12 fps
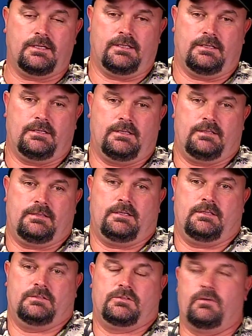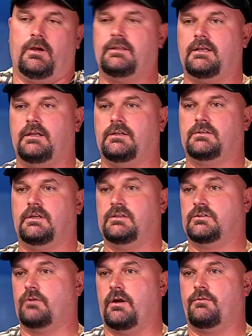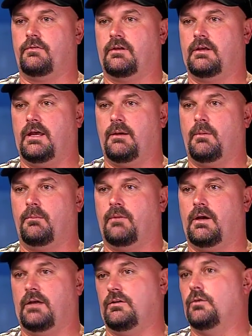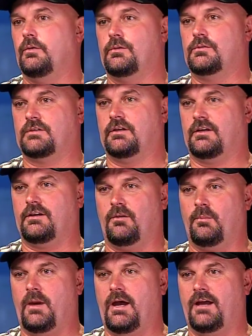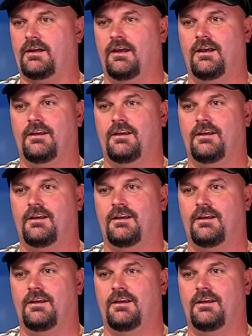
I think it's great that he's great for the game. I knew he was going to come back.